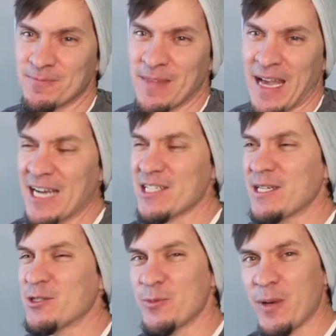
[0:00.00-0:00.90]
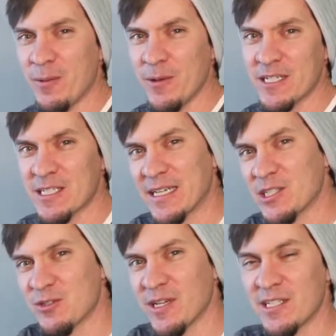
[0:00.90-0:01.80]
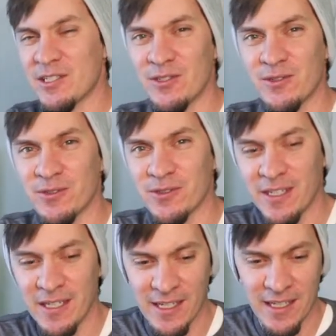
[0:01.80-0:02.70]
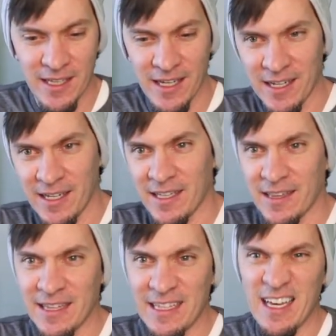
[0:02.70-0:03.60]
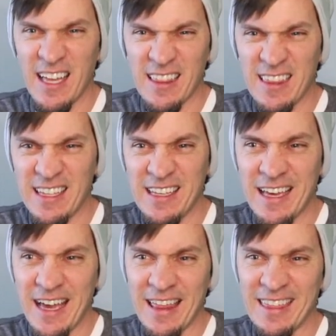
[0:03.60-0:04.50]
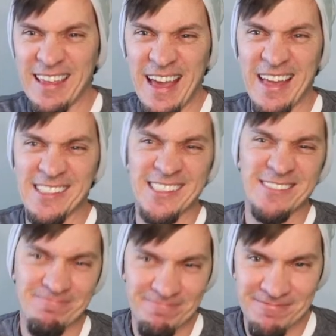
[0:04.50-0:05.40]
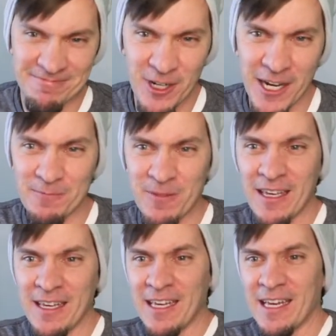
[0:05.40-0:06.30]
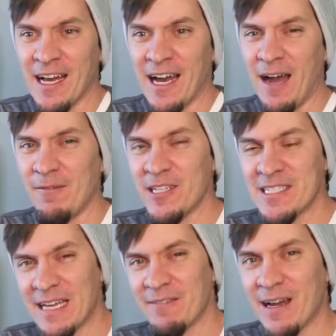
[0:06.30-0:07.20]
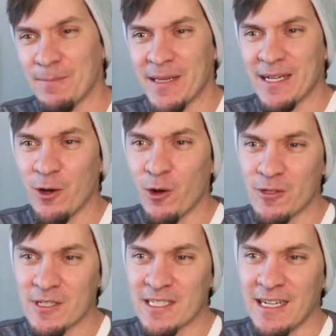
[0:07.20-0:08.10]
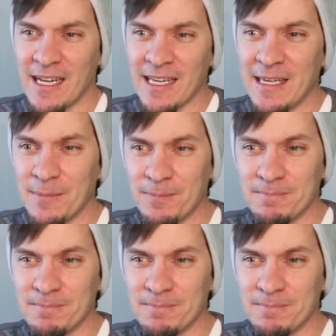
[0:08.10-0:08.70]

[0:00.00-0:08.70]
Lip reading: actually, I should probably just get straight to the end, right? Obviously, I've got big goals, and I keep